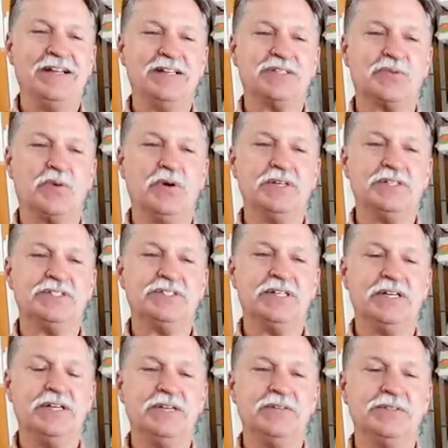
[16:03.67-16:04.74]
it's Royce
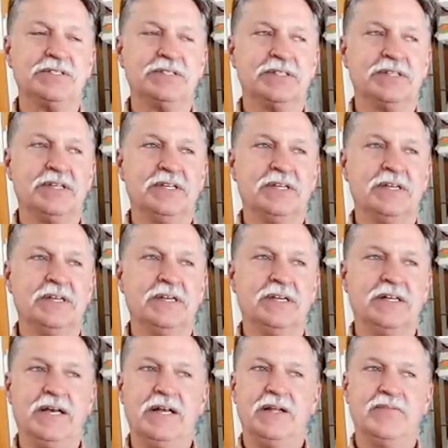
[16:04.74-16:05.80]
Jones.
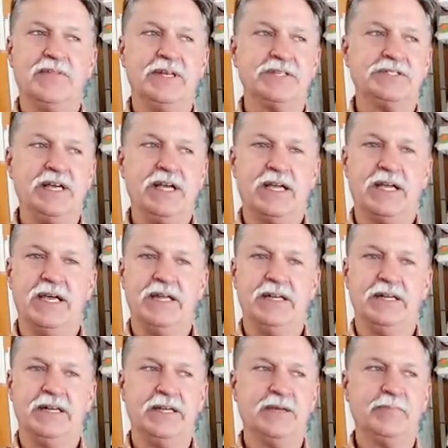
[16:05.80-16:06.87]
And I don't think Jack had
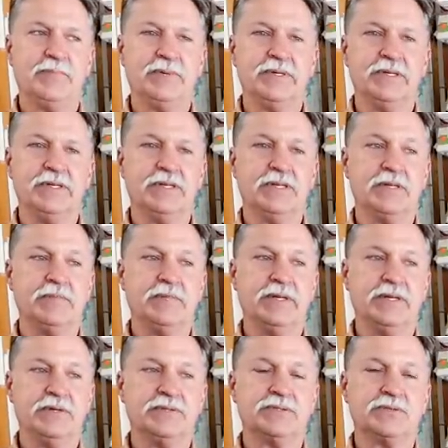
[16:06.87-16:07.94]
any input,
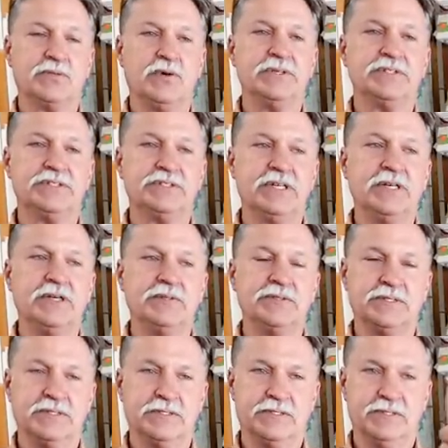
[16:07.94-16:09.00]
but it was Royce
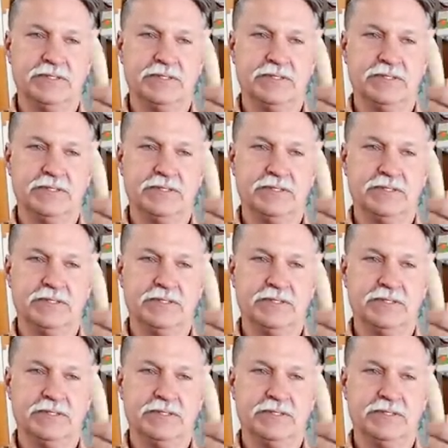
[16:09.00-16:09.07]
Jones.